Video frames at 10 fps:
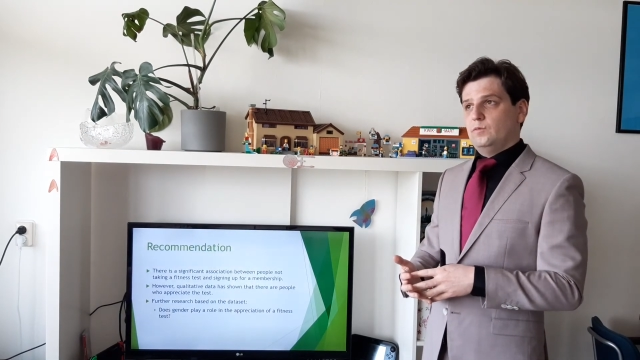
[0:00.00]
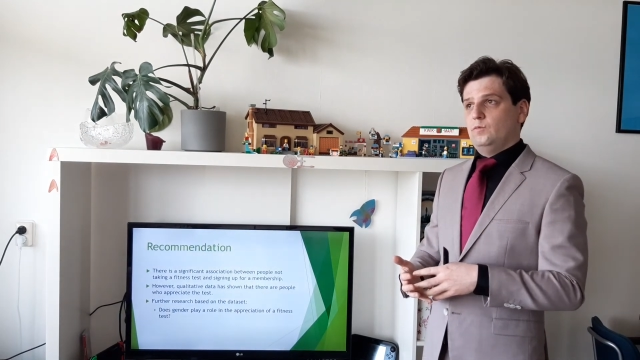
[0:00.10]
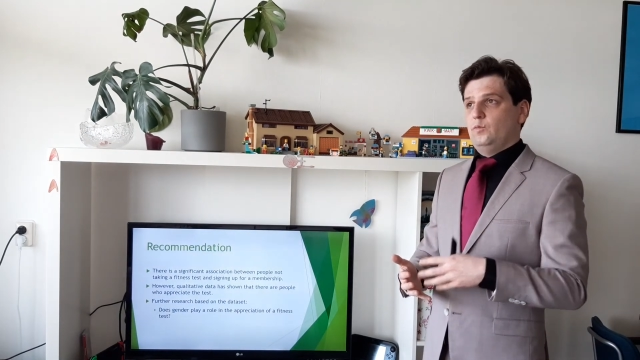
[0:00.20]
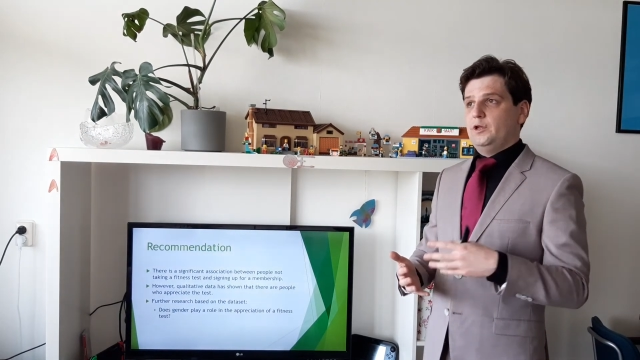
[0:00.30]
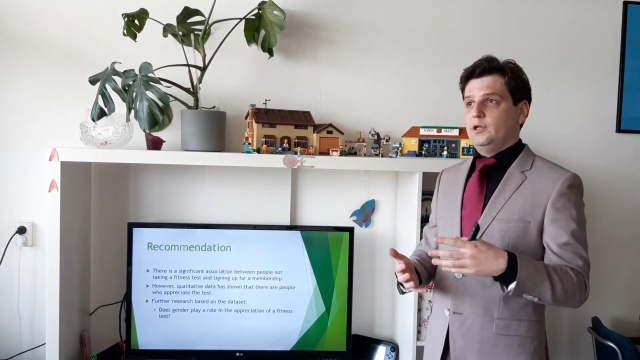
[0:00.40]

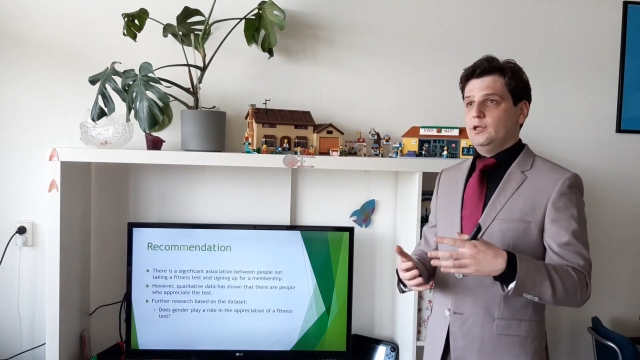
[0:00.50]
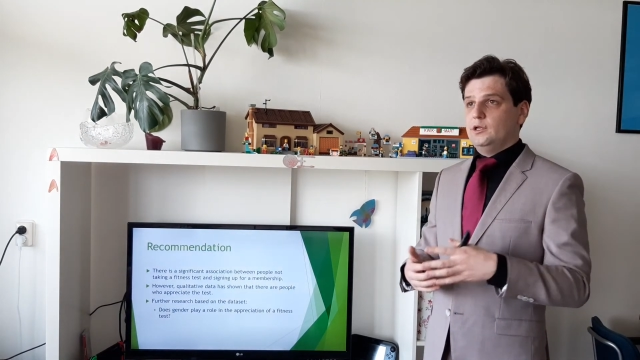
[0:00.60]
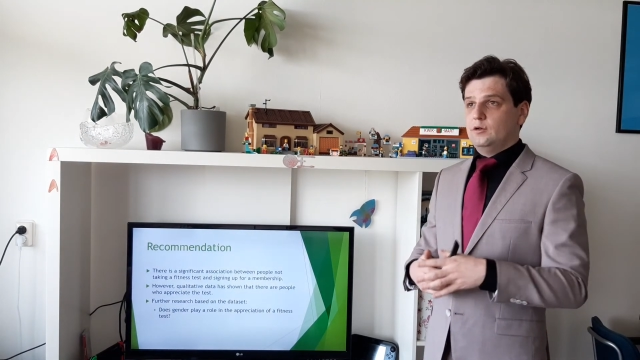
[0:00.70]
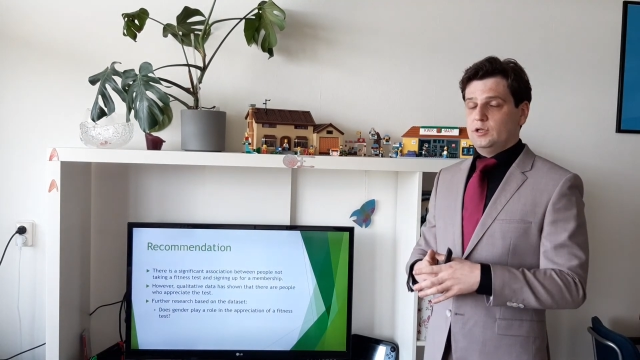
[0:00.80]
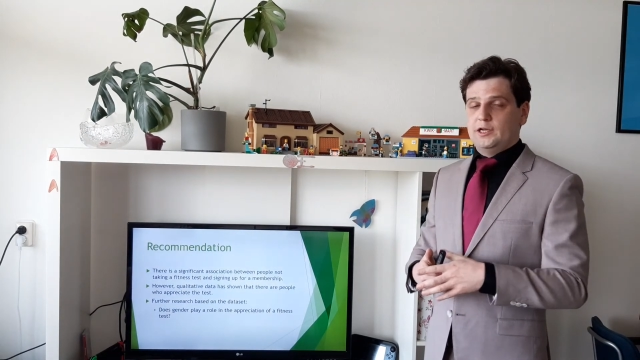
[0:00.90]
we
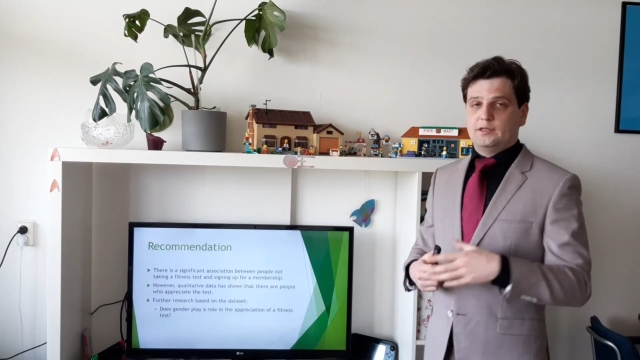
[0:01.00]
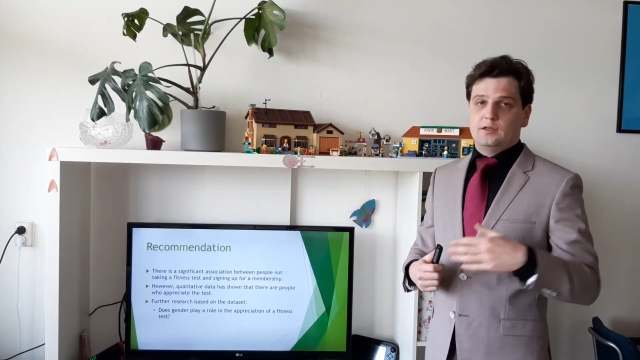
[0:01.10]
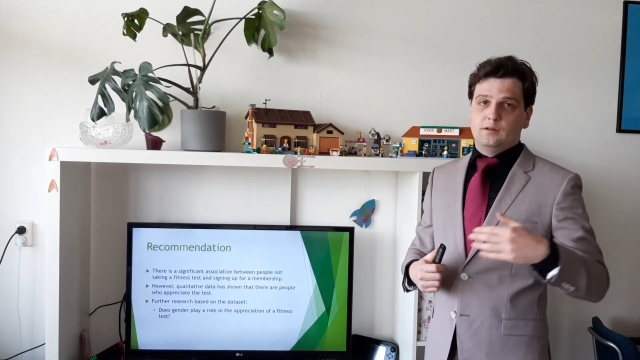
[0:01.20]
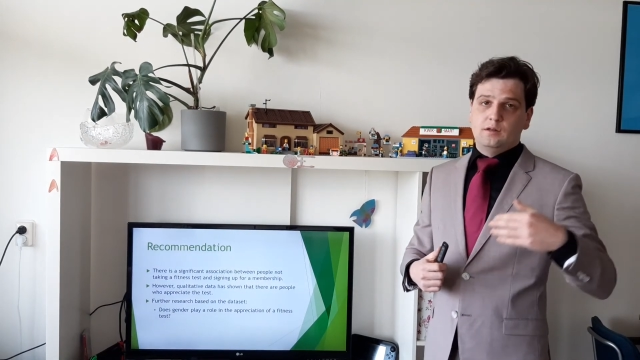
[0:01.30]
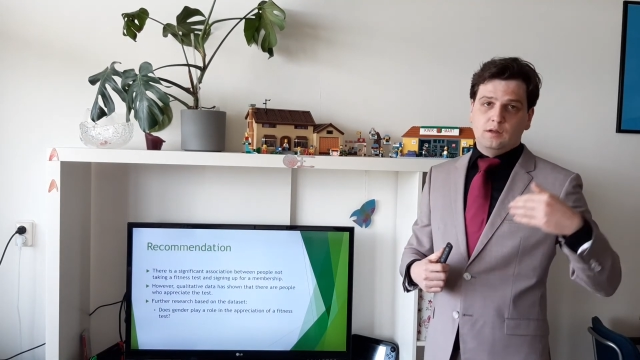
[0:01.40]

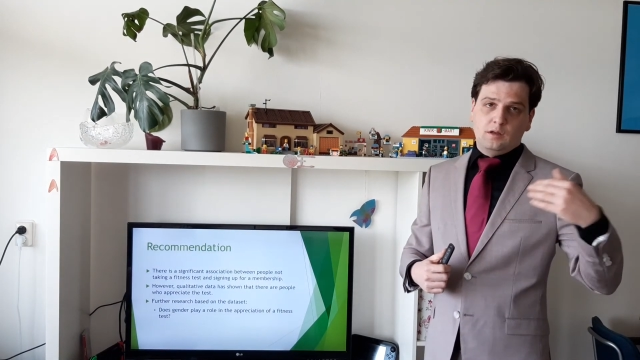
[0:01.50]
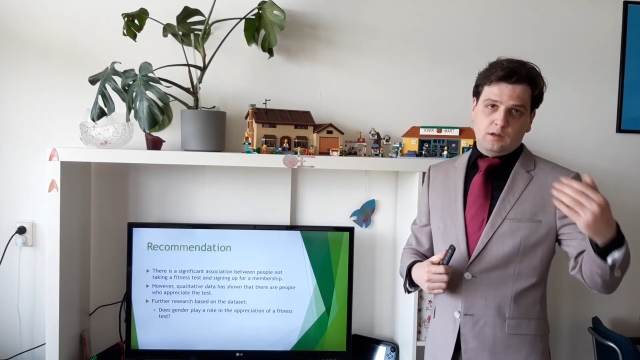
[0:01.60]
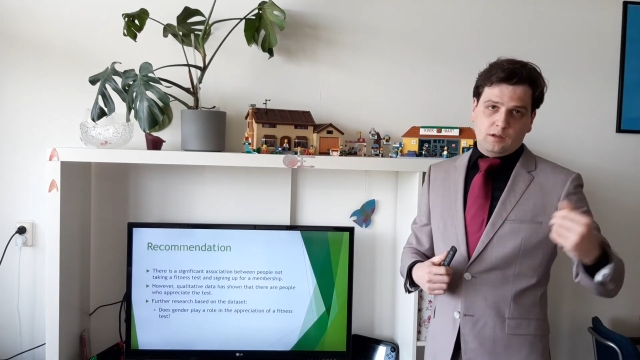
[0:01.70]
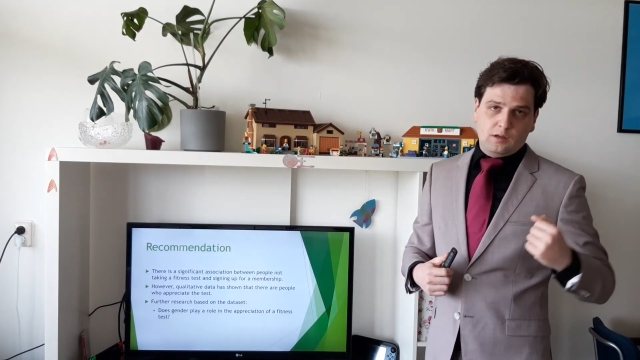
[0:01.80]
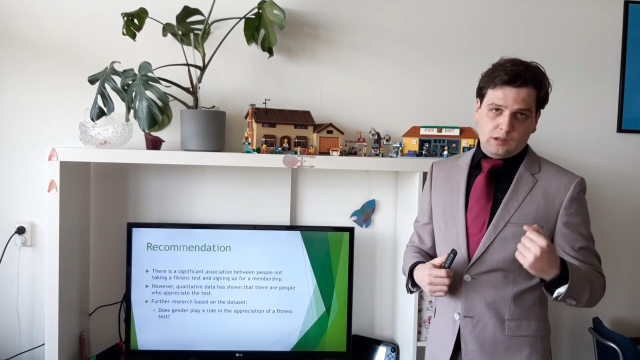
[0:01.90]
collected
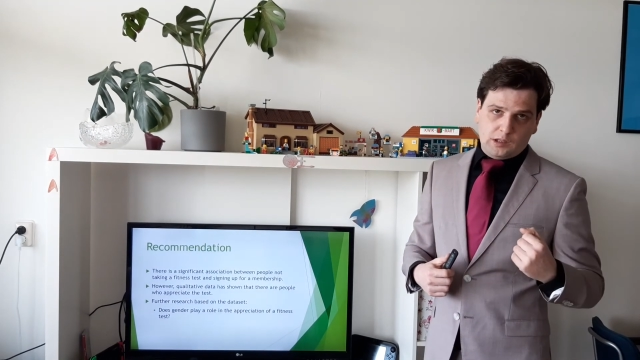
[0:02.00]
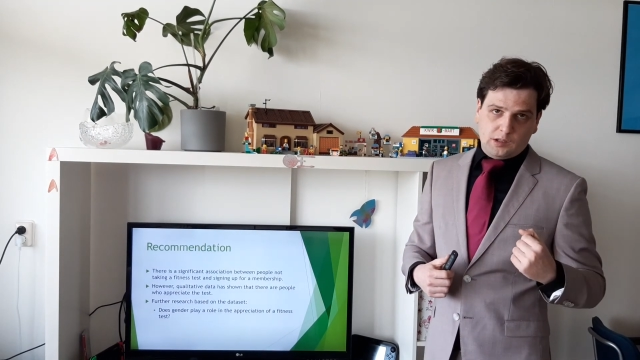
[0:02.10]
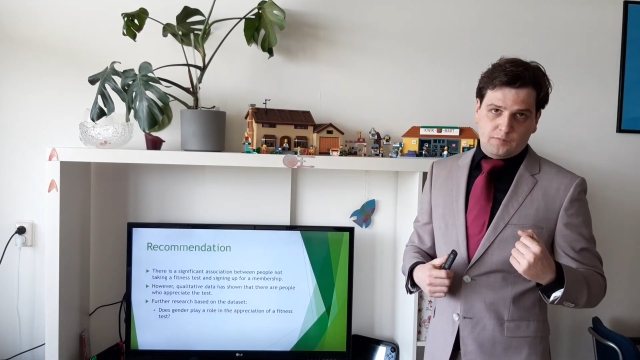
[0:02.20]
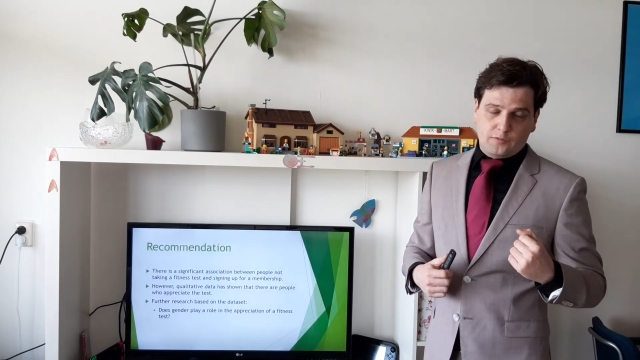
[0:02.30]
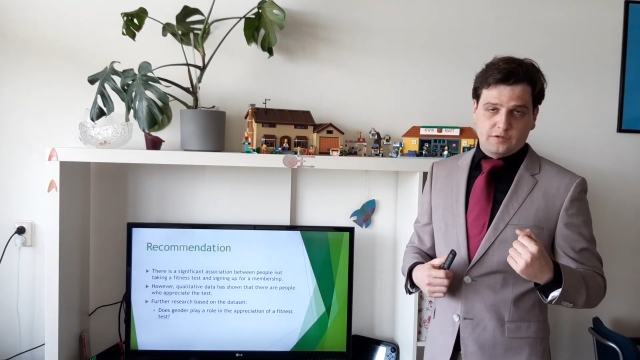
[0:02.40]

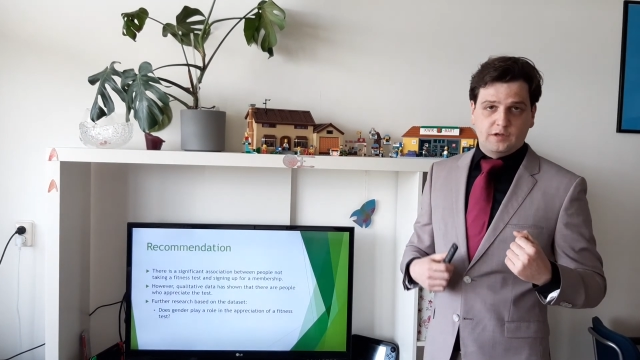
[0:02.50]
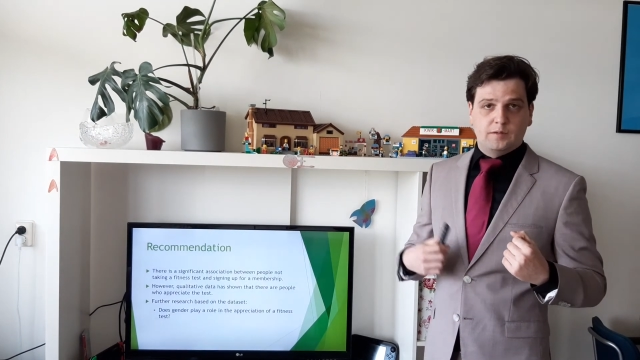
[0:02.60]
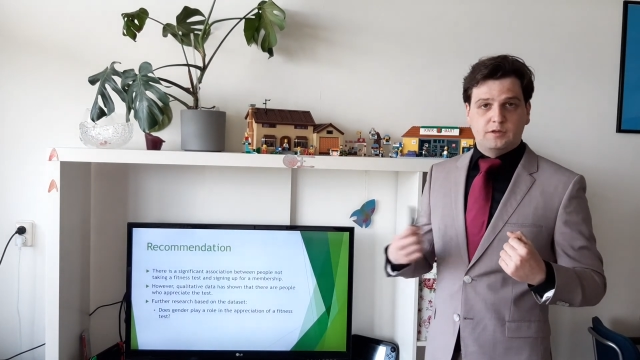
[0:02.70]
first names,